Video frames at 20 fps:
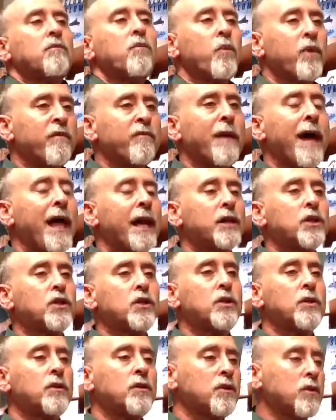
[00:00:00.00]
we've managed
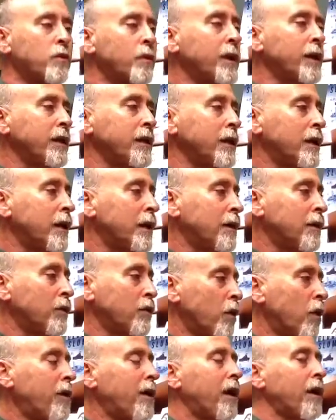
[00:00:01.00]
to really
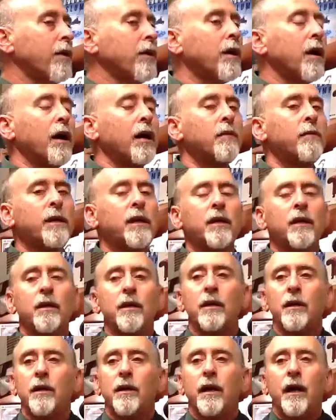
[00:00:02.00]
grow our economy.
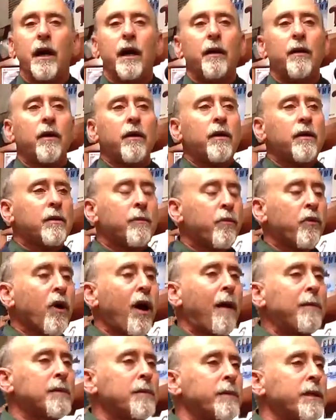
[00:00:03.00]
The
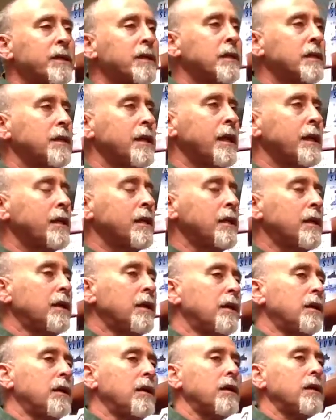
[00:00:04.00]
problem is that
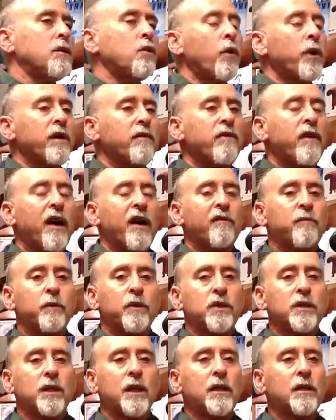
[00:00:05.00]

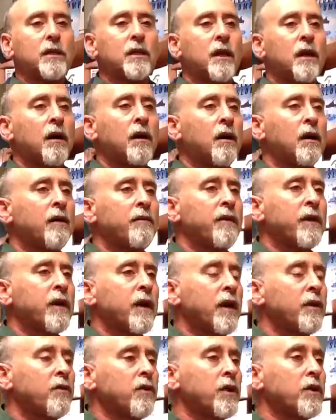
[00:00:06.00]
25% of the
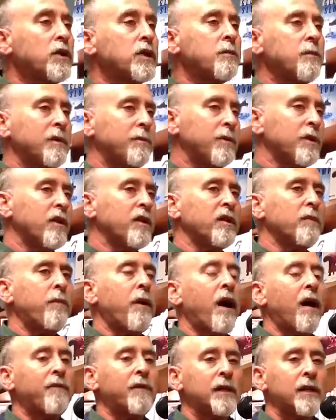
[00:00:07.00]
country used to be below the
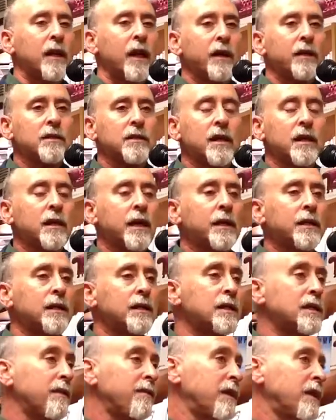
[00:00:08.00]
poverty line, say in
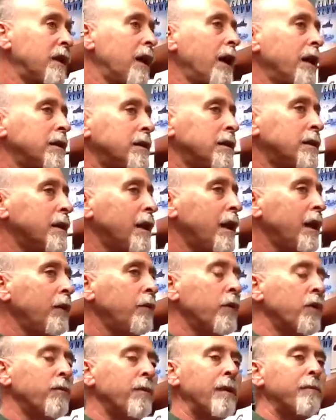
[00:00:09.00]
1979. Today,
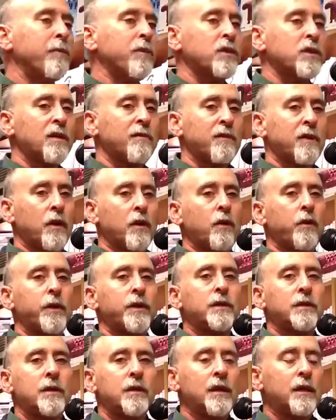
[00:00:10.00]
we're members of the
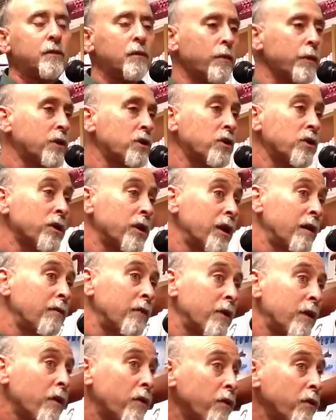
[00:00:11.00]
OECD, we're richer than ever,
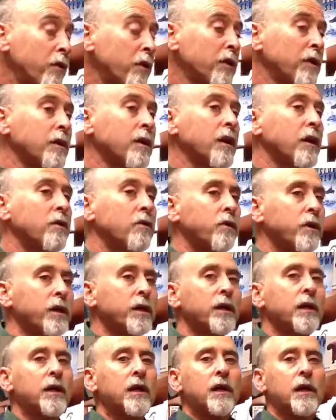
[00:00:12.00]
and a third of the country
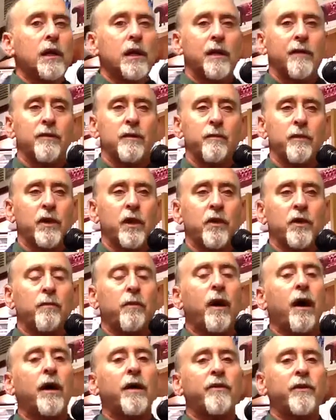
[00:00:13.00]
lives below the
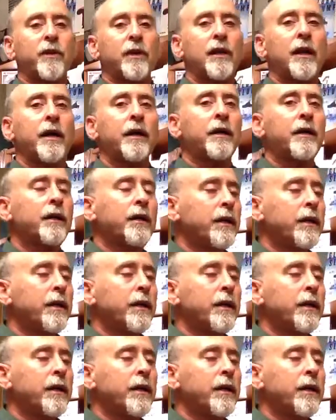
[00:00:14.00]
poverty line.